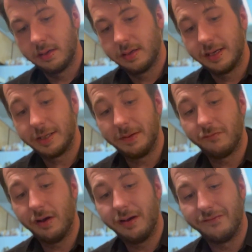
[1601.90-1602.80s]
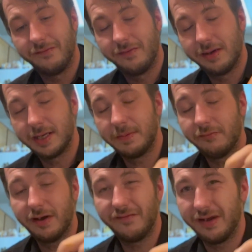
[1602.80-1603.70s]
it's been rough. It's been
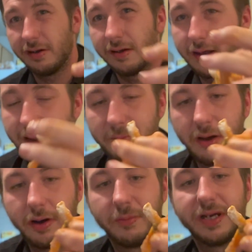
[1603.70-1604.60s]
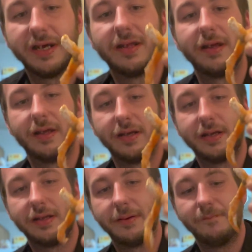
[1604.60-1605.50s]
rough, and like I'm not gonna pretend like
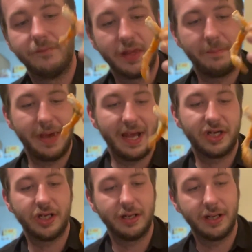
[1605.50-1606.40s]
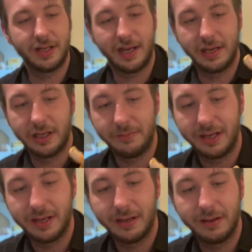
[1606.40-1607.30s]
the bad shit doesn't get to
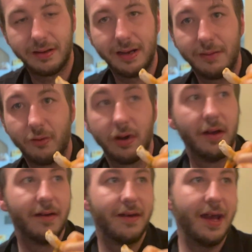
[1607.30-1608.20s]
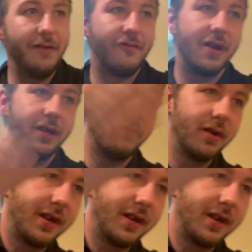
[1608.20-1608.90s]
me anymore. Hey Frank, you want it